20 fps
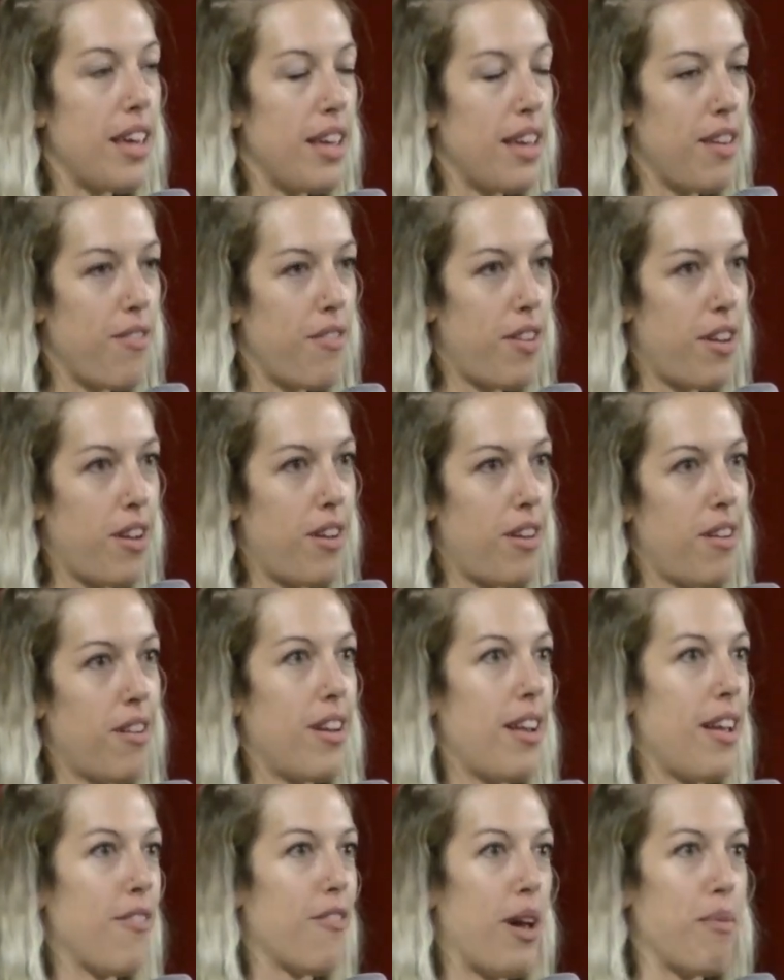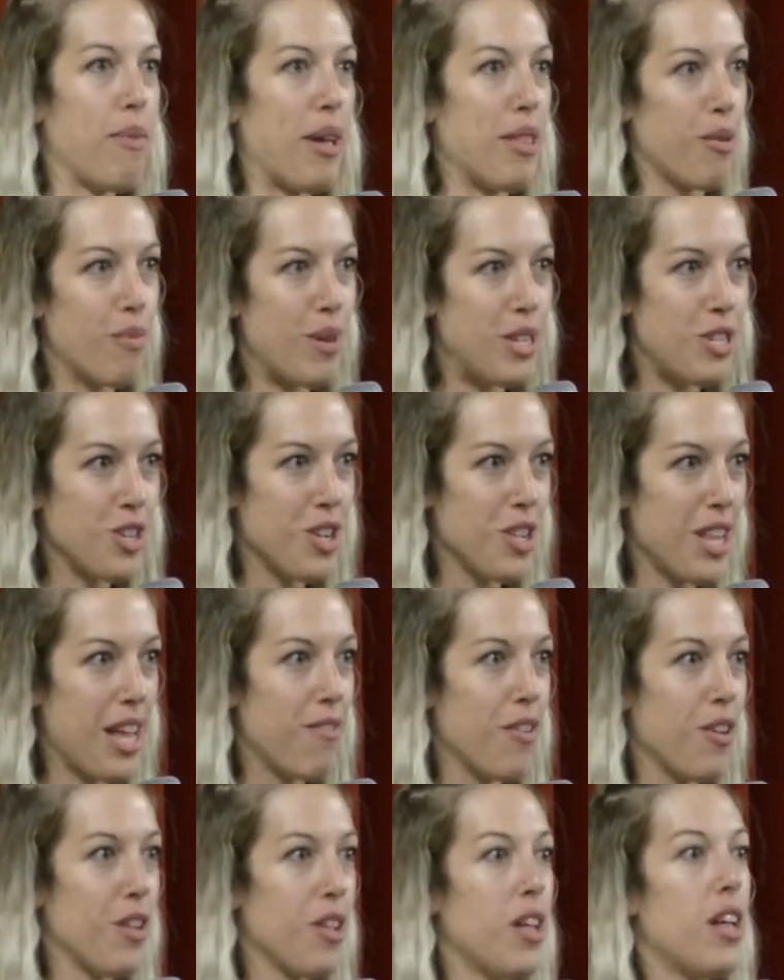even if I'm at the regional
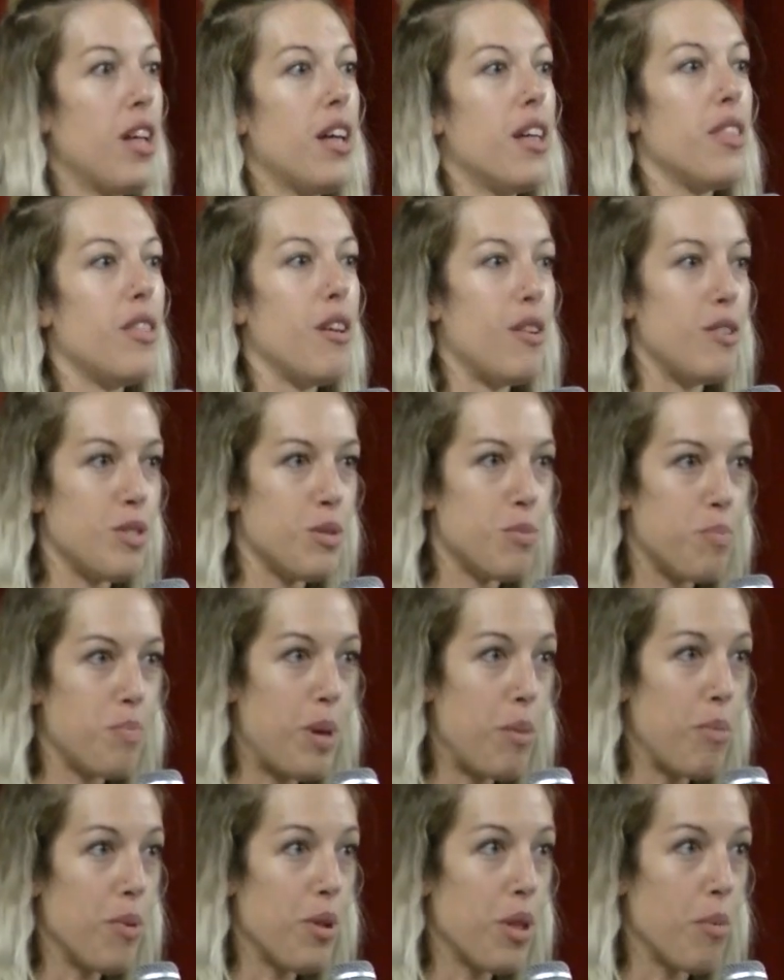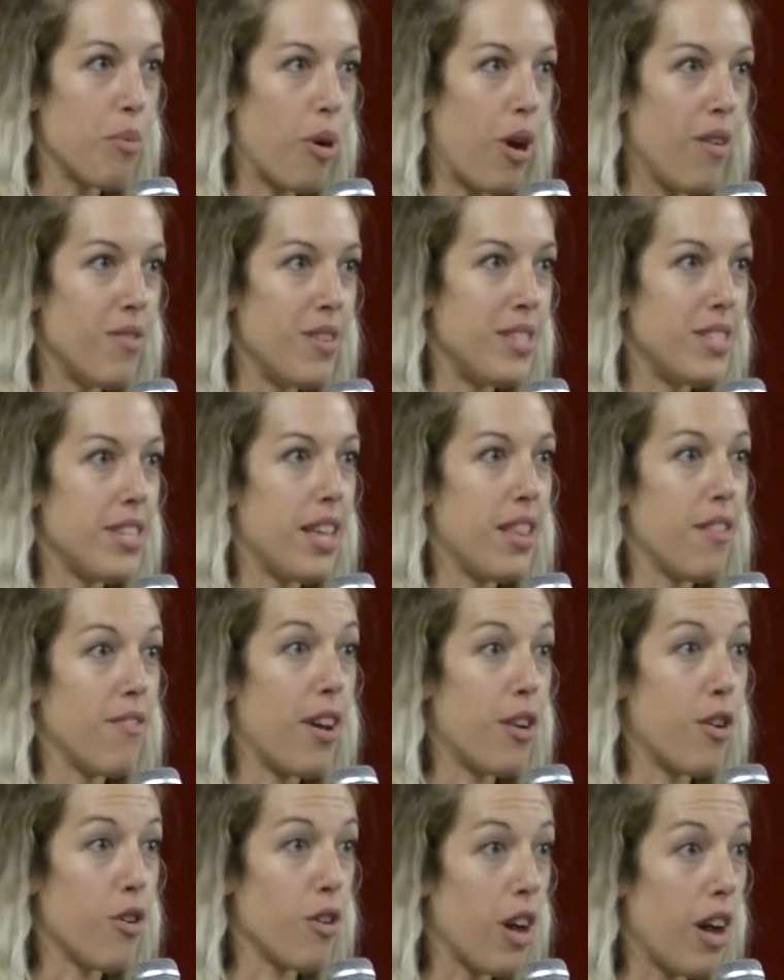level, there's people in the province and the
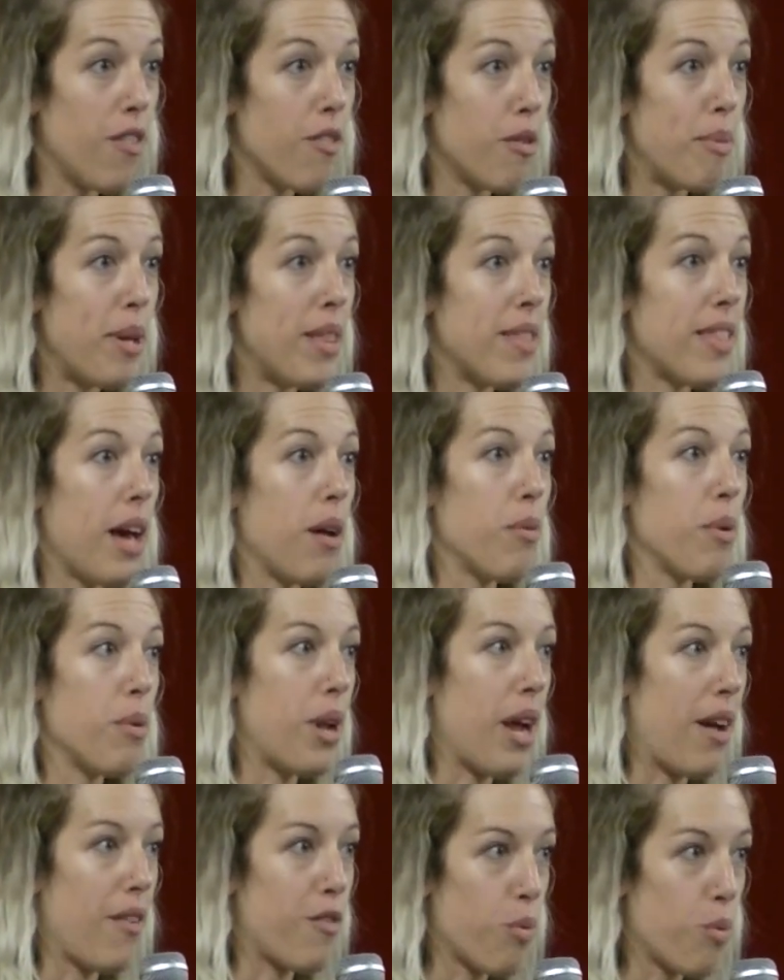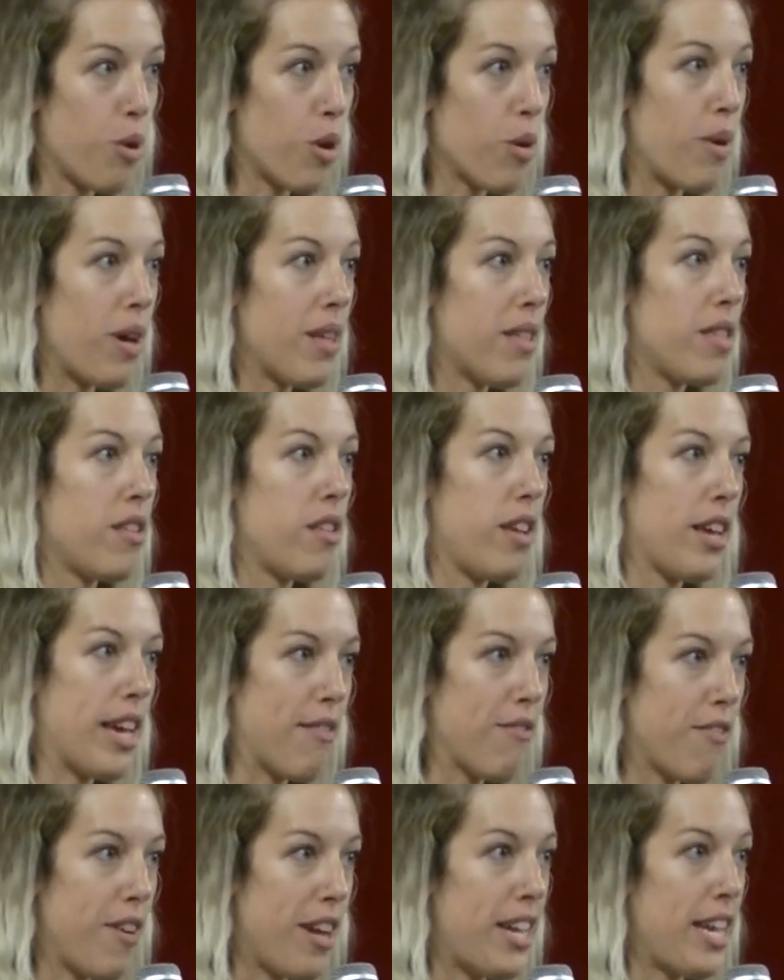federal government that we would have to work with to
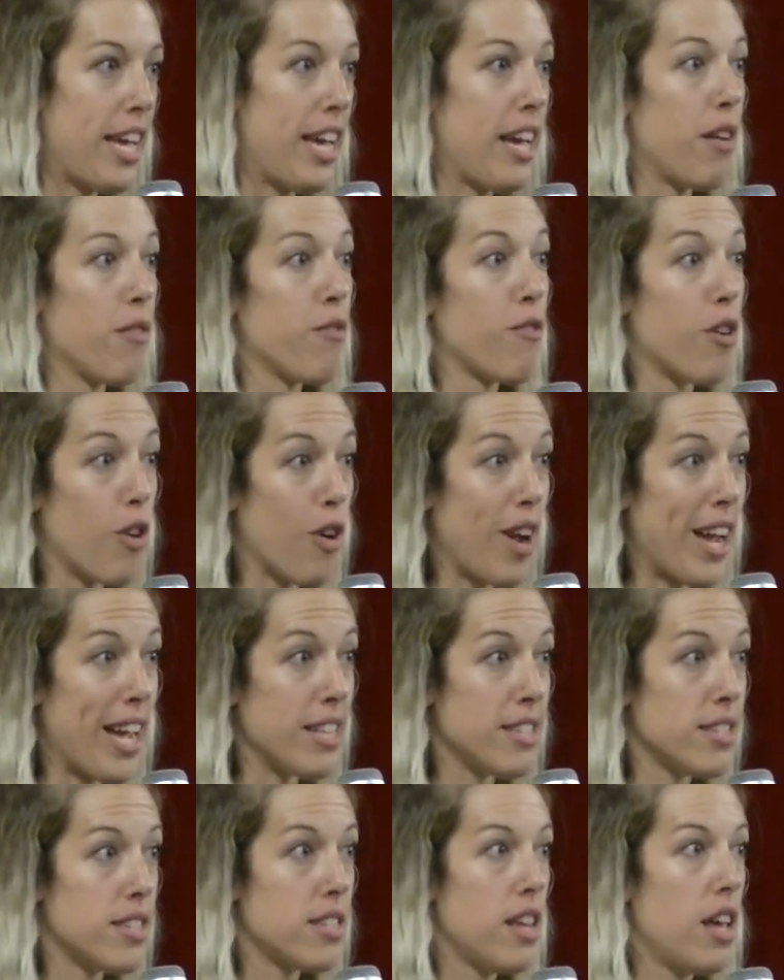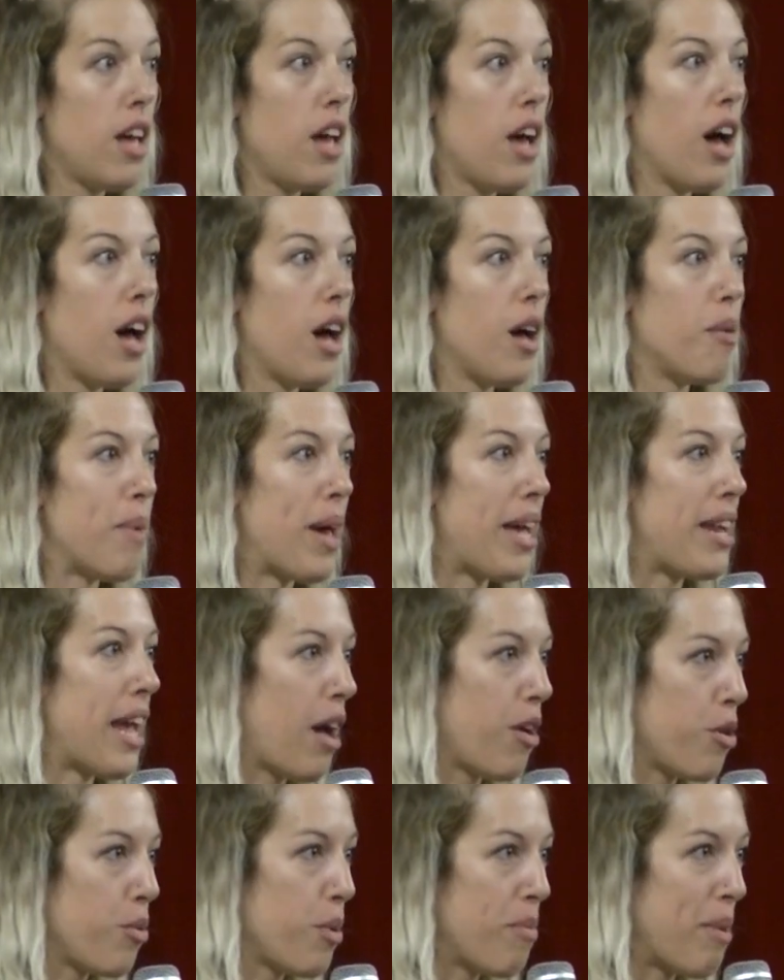get funding for grants, and
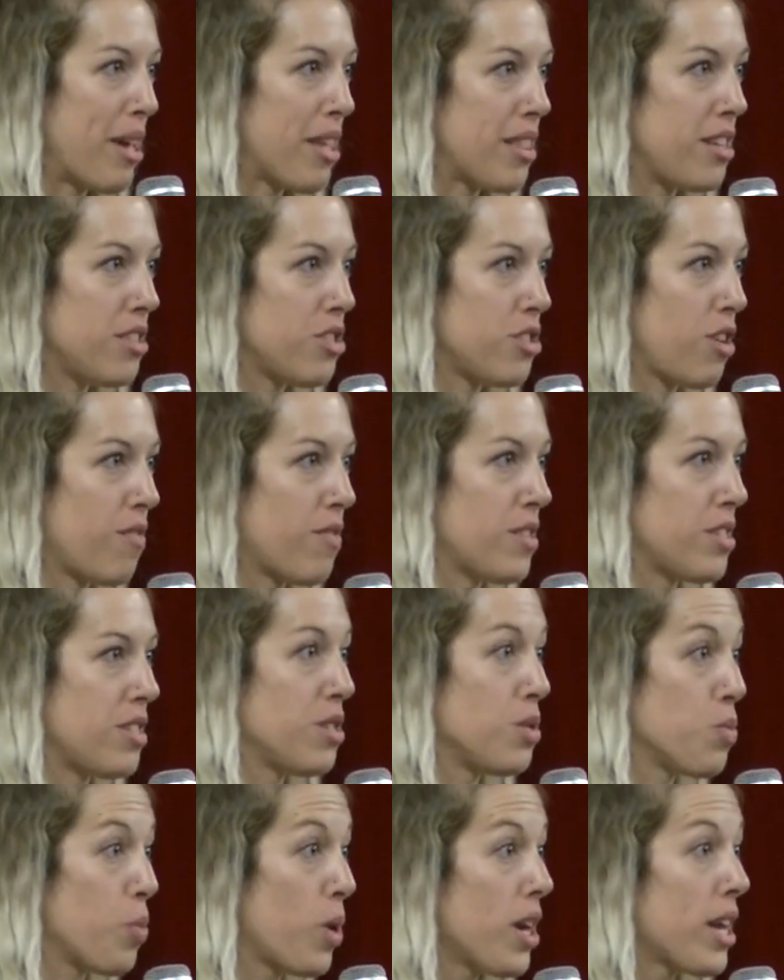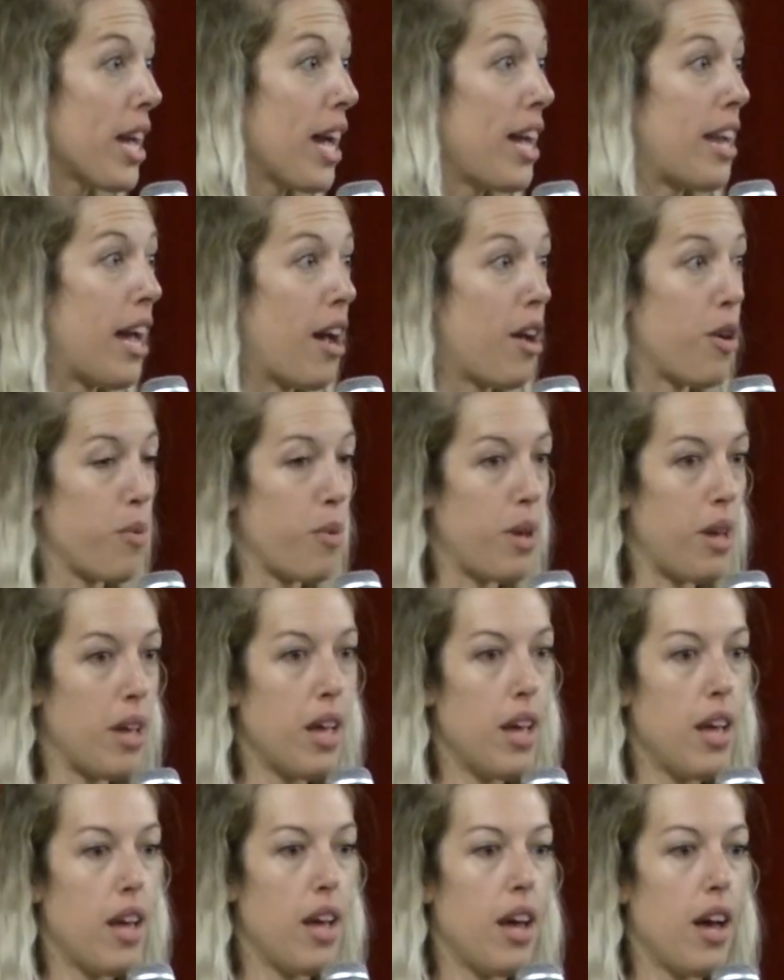how do we make these services work, and how do we
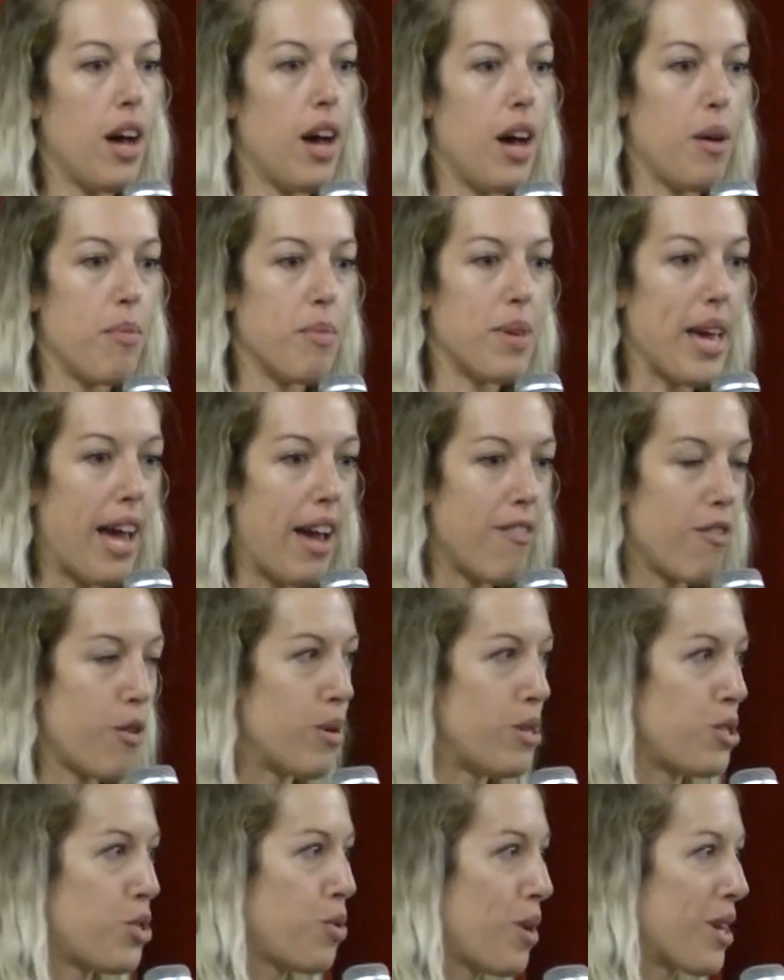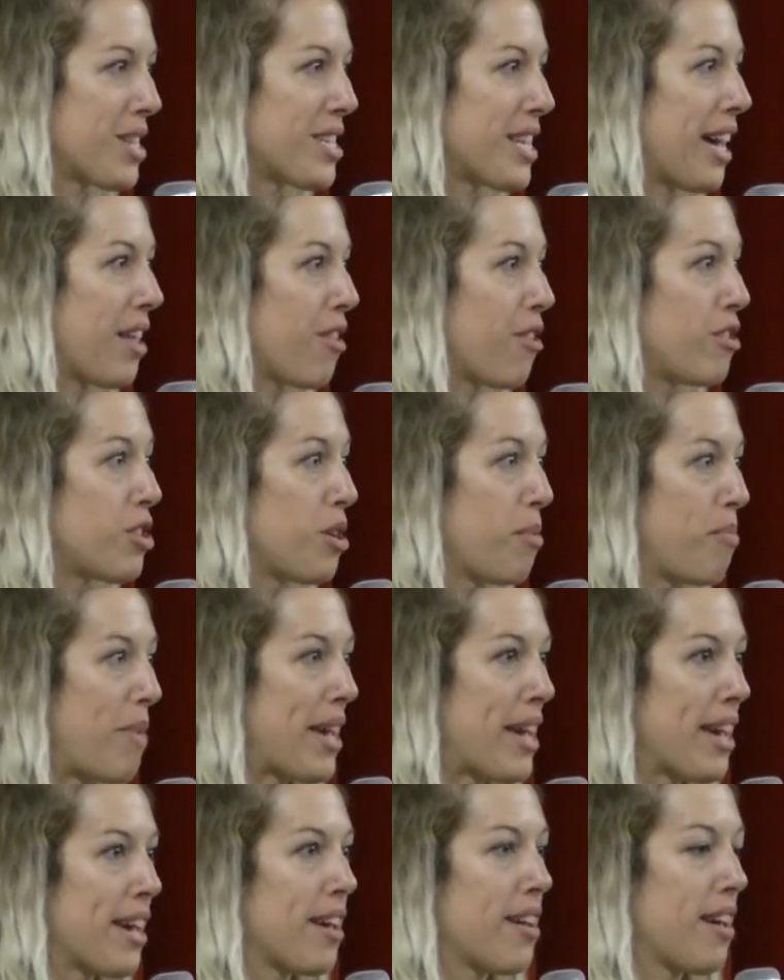get everyone to work together to
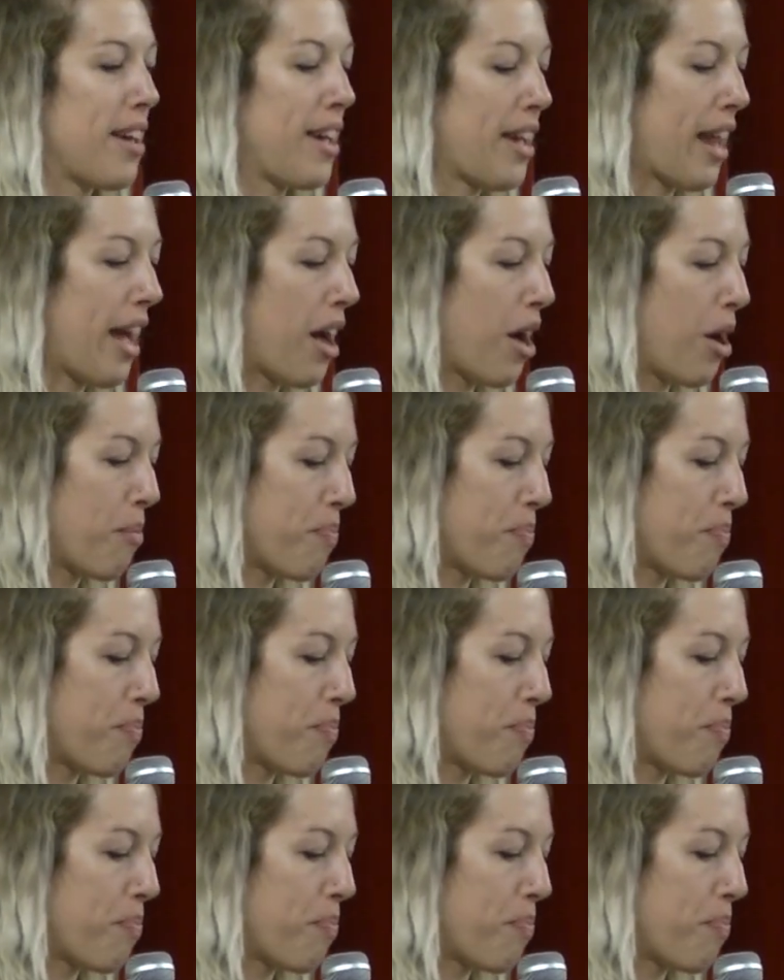make it